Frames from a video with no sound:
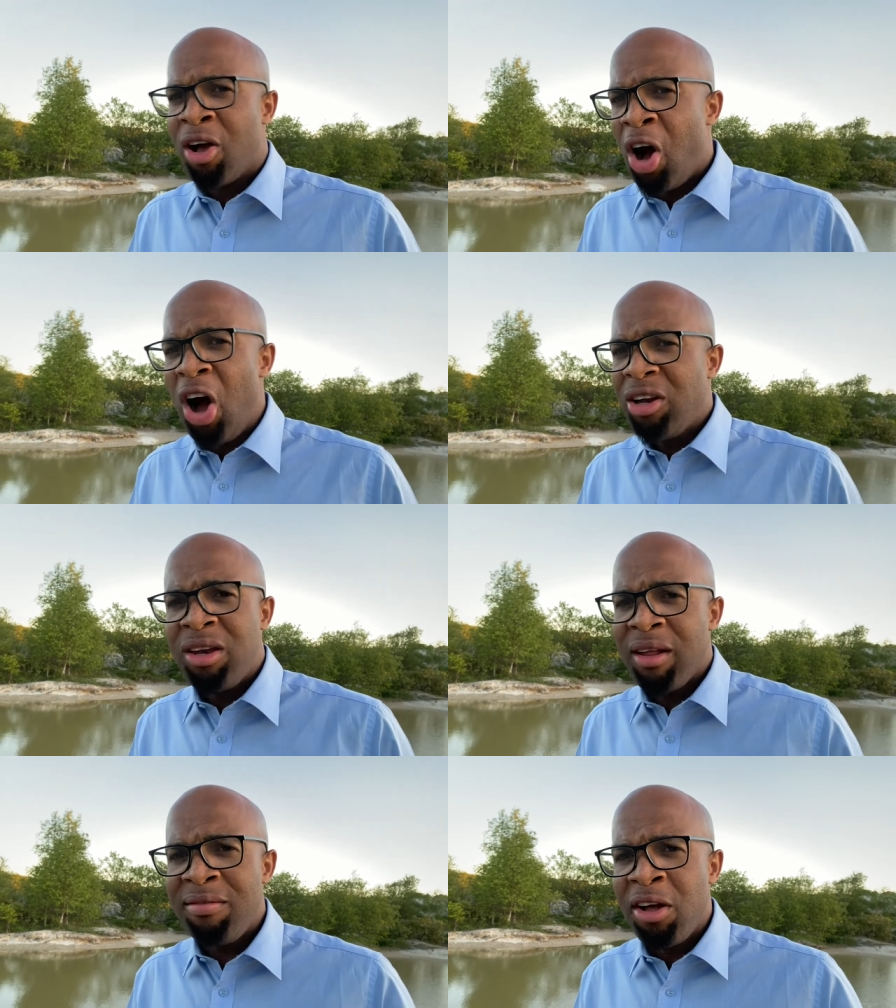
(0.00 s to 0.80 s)
God
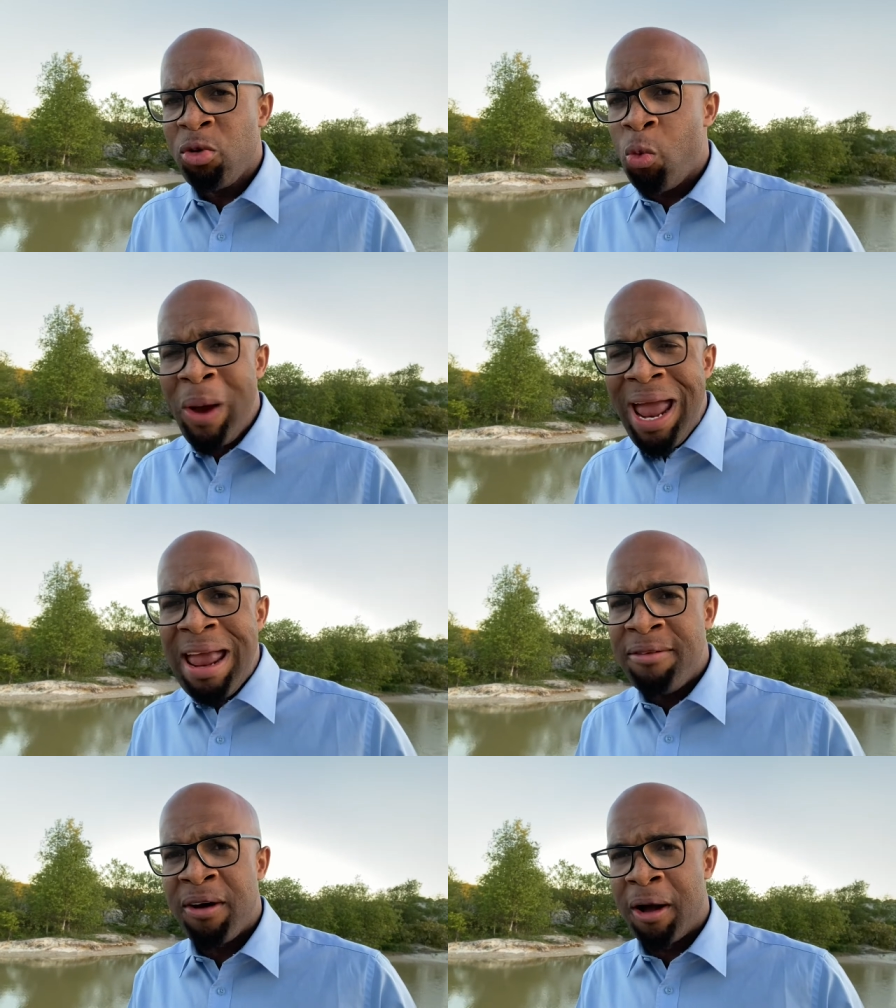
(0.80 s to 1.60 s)
does not
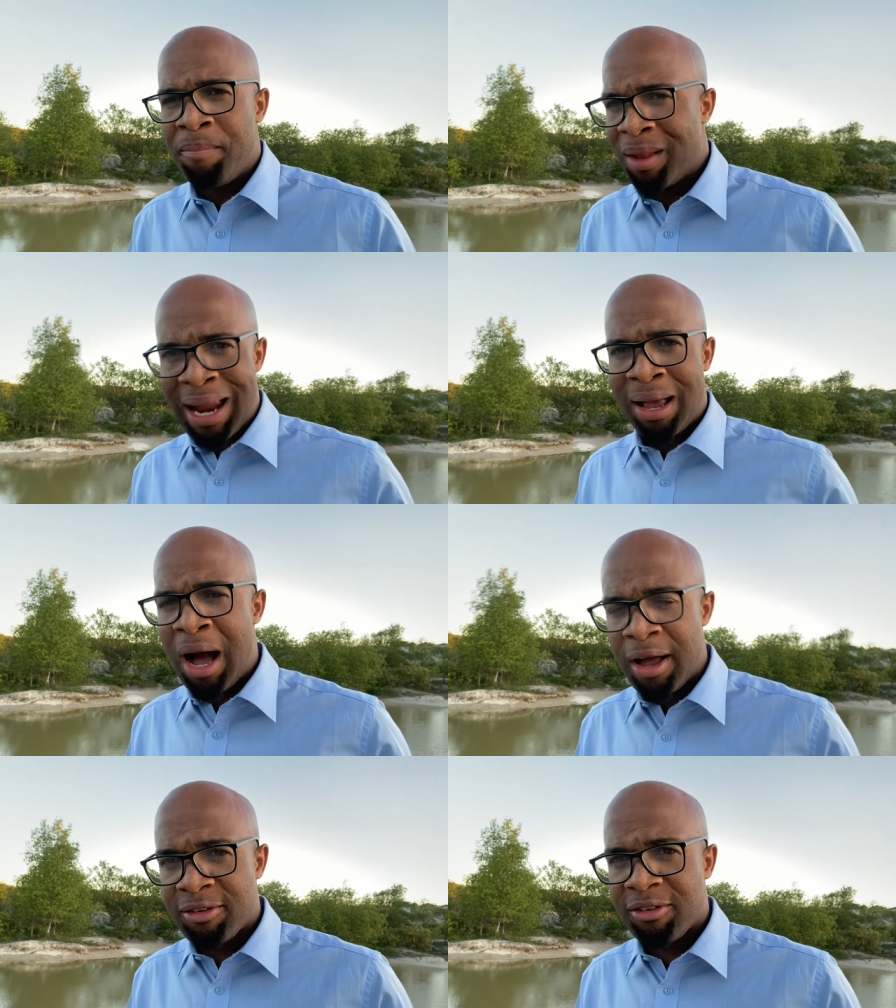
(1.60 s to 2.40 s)
waver like
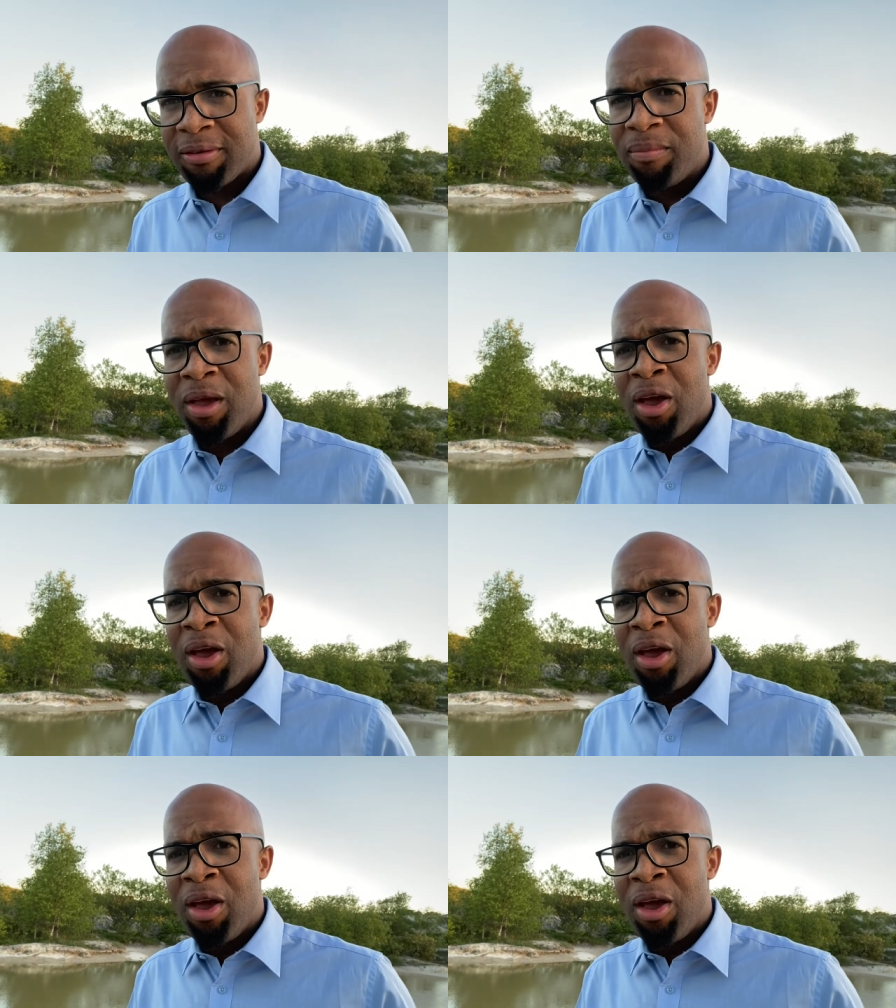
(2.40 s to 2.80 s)
us.